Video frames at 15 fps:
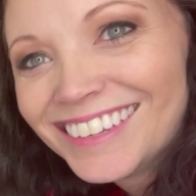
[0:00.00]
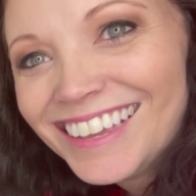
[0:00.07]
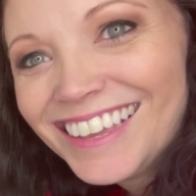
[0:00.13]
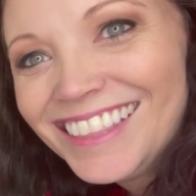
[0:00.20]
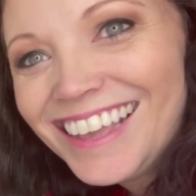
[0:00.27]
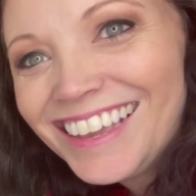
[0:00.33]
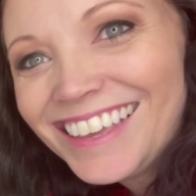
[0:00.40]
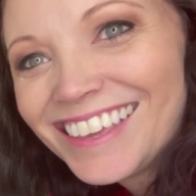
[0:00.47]
Isn't
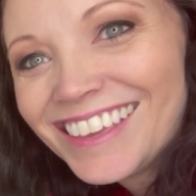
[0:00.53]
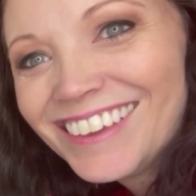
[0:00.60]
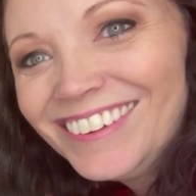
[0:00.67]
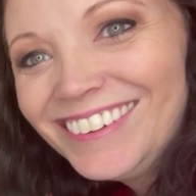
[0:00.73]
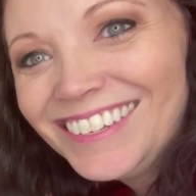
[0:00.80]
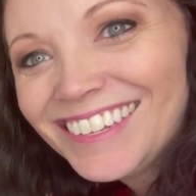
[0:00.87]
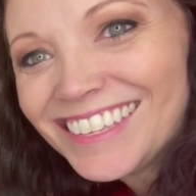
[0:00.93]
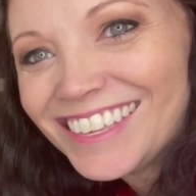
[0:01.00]
that
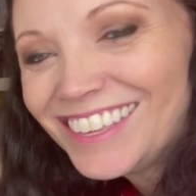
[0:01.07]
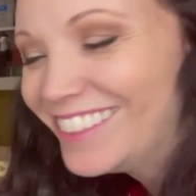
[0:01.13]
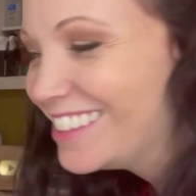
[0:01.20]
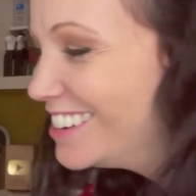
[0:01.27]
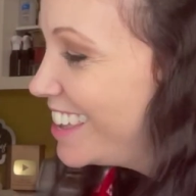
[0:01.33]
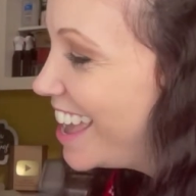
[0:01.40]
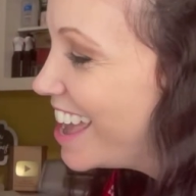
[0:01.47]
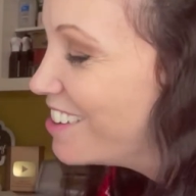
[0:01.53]
cute? Cute little
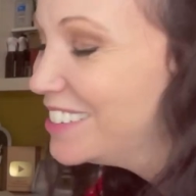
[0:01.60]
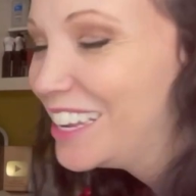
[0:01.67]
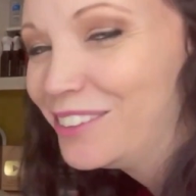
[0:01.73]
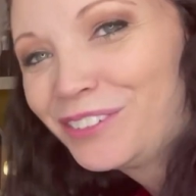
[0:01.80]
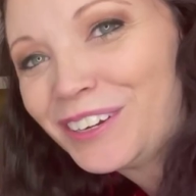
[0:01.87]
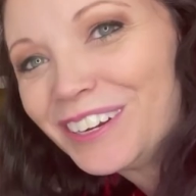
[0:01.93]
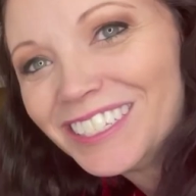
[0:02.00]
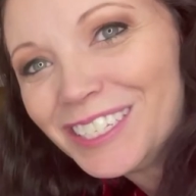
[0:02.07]
countdown for
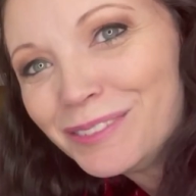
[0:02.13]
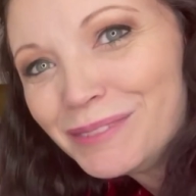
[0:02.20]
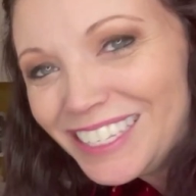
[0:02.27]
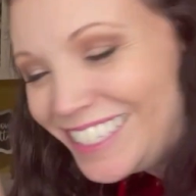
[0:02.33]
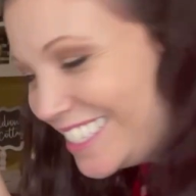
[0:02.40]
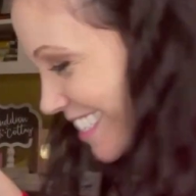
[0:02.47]
Christmas.